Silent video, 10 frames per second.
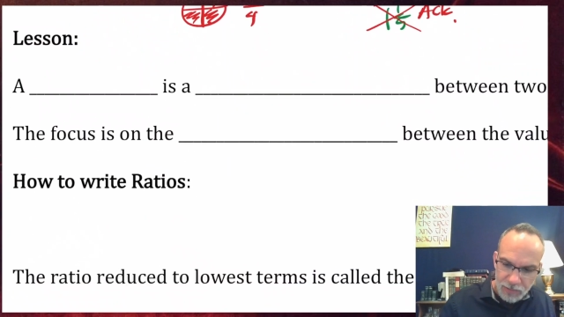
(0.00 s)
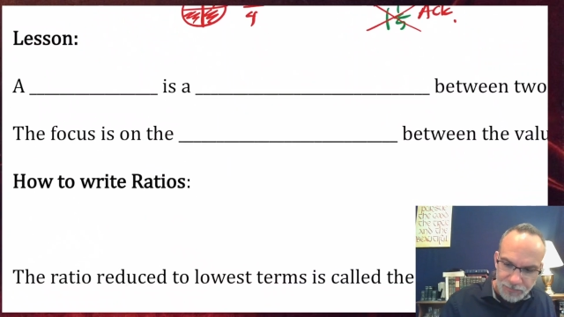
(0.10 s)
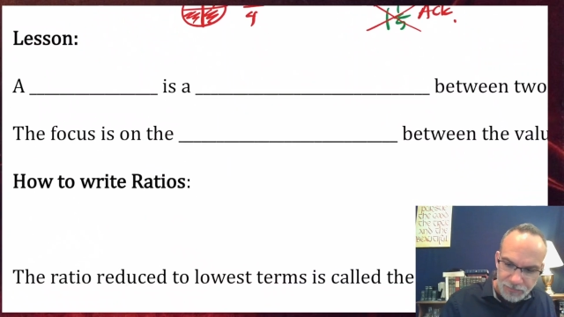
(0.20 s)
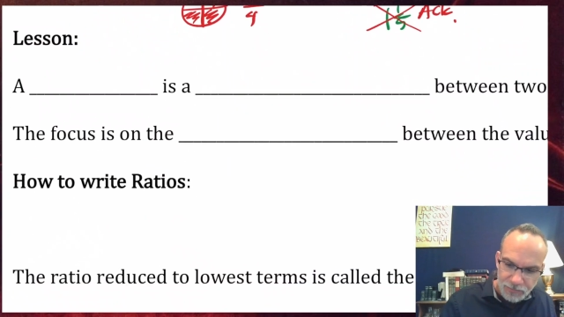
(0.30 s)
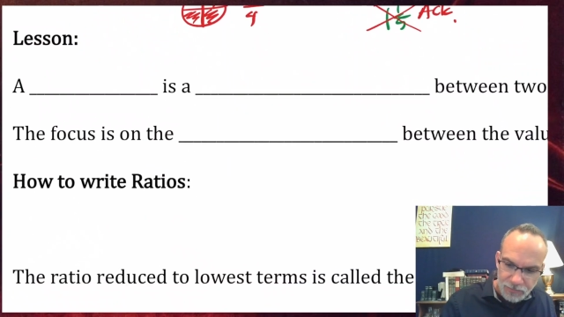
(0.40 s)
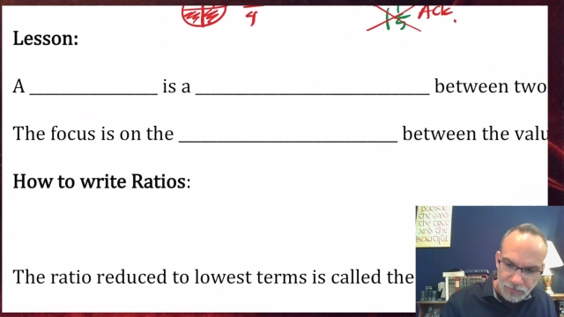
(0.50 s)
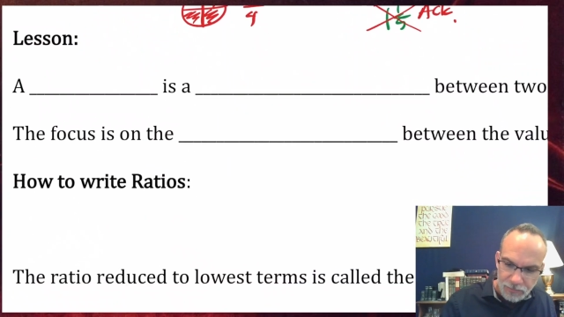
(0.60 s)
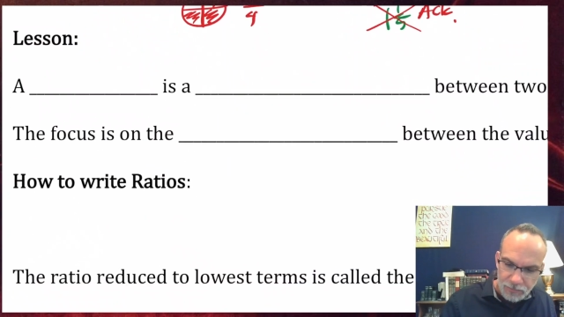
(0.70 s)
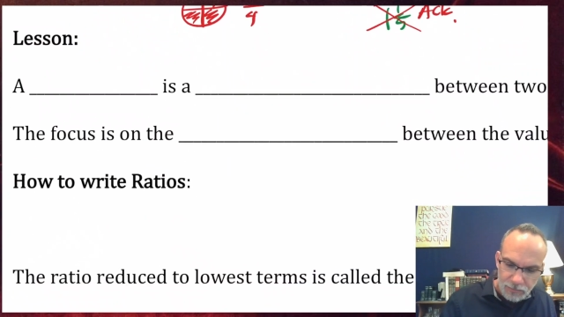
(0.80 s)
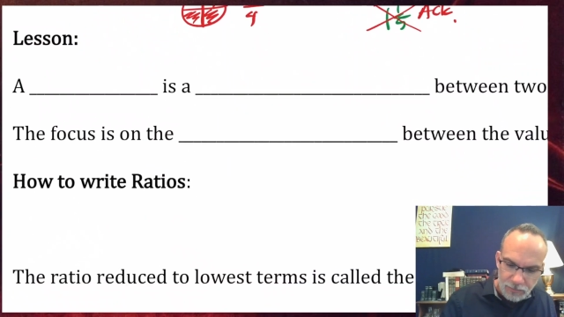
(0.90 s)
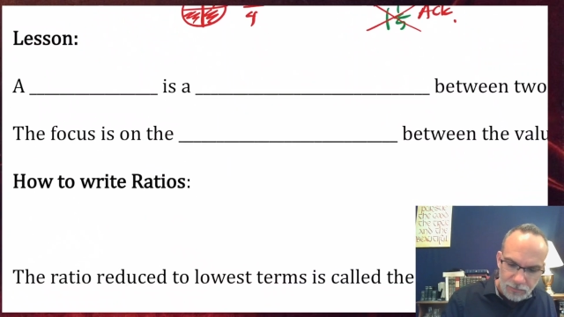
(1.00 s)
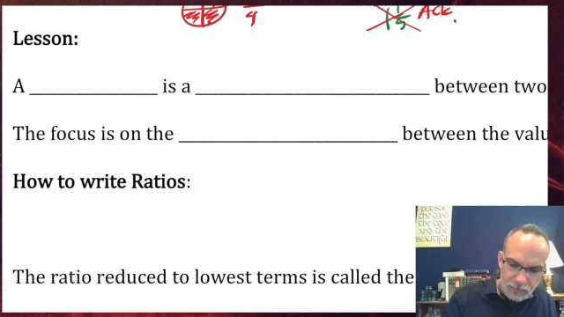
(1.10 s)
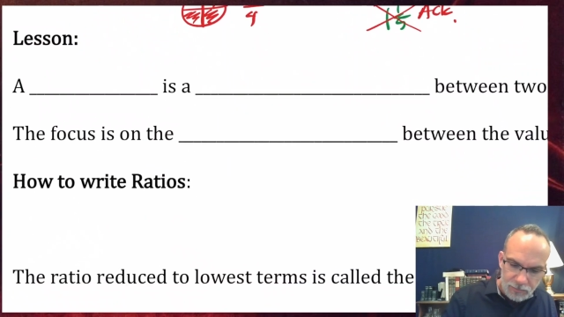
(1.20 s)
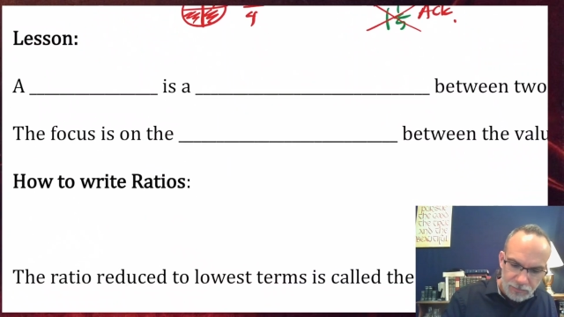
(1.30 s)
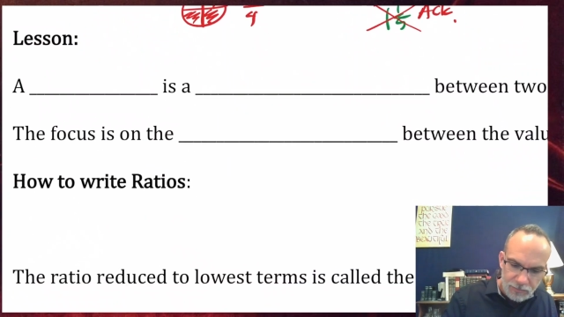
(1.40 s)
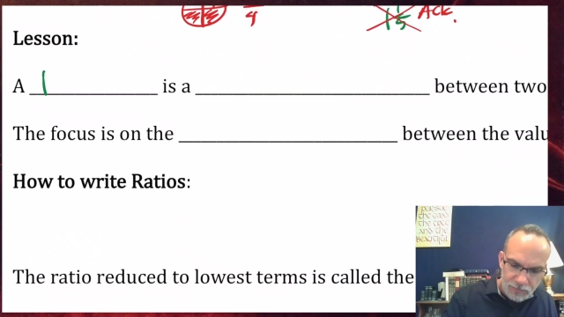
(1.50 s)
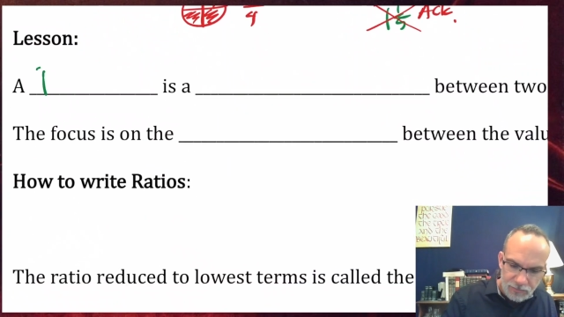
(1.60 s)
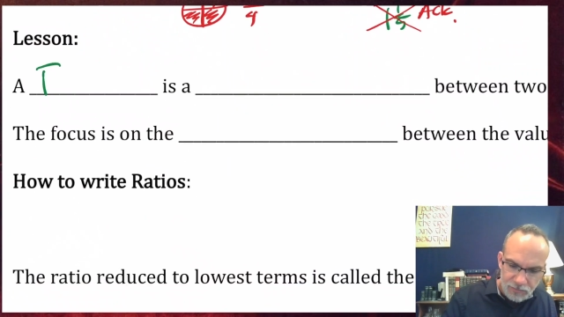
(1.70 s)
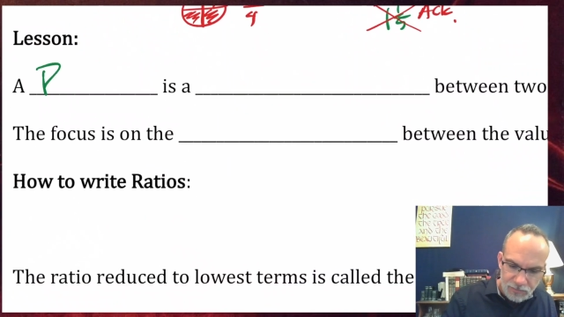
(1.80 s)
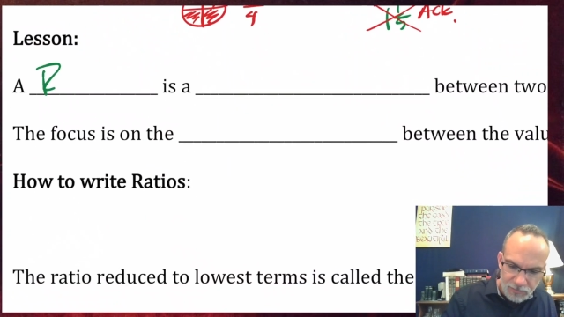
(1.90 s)

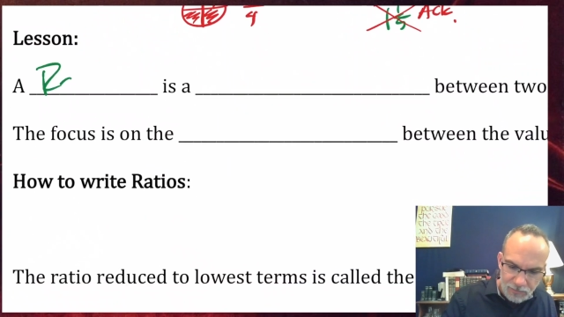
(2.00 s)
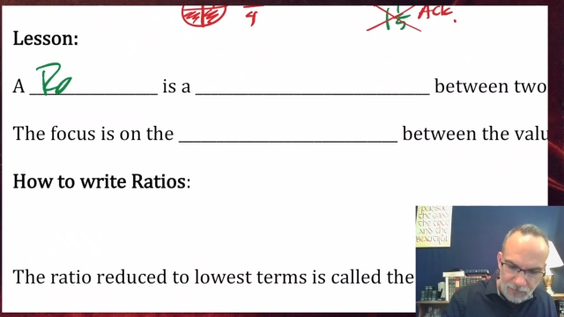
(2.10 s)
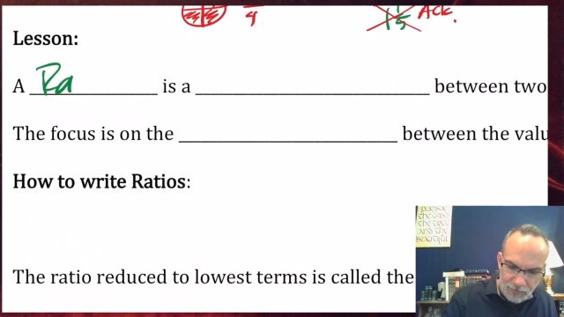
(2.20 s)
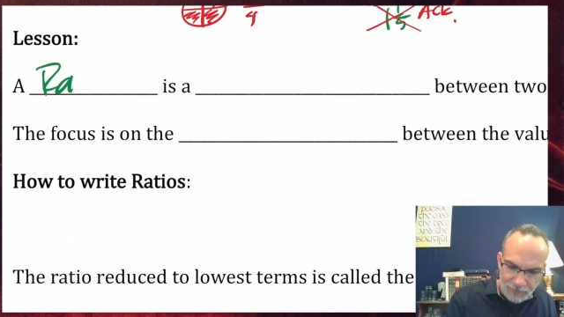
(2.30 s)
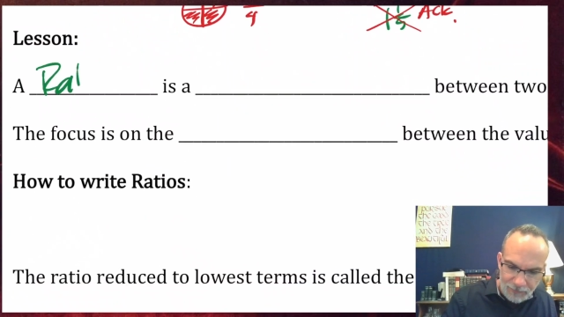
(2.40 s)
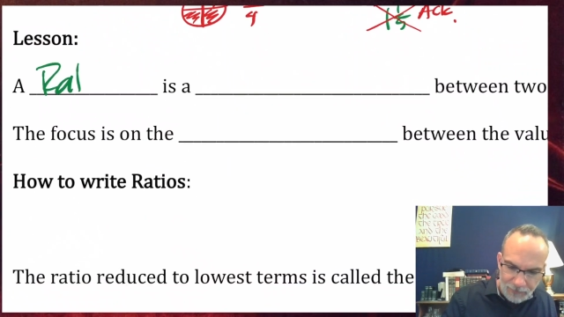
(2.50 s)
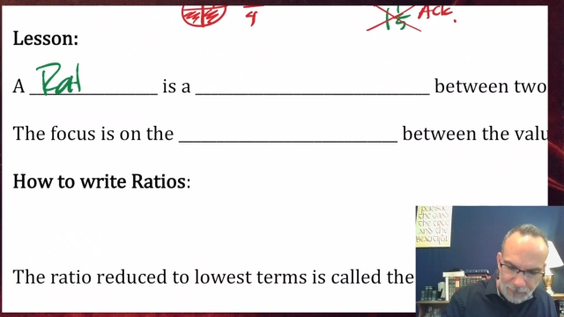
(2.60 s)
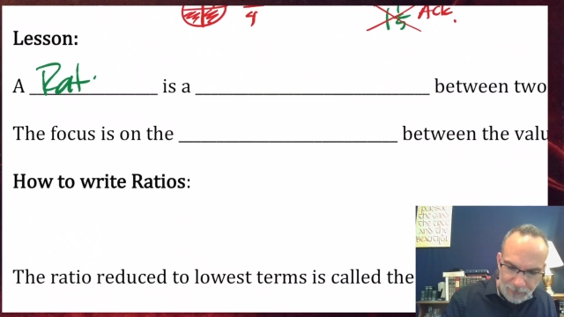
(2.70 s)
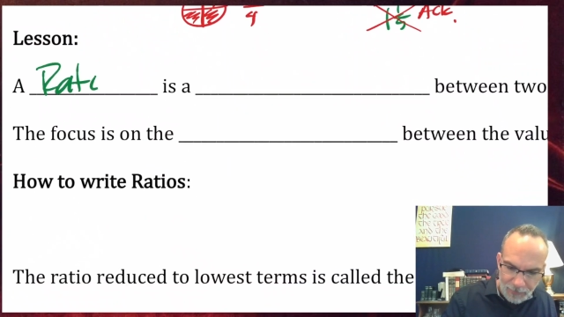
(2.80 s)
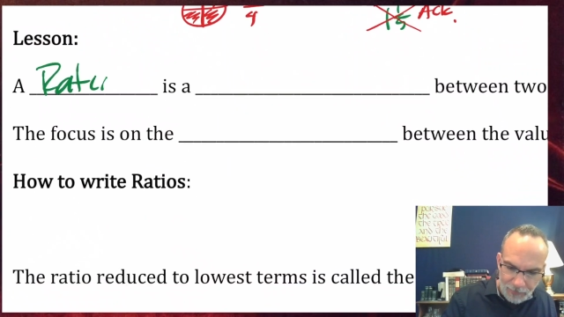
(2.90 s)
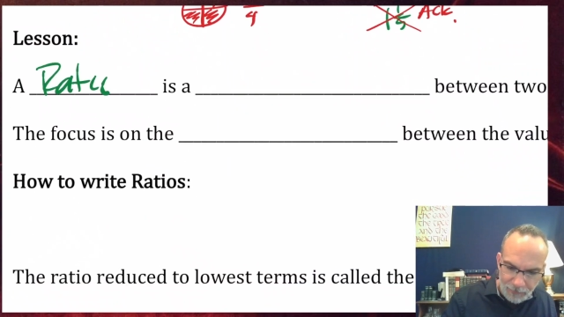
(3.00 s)
(no one is talking)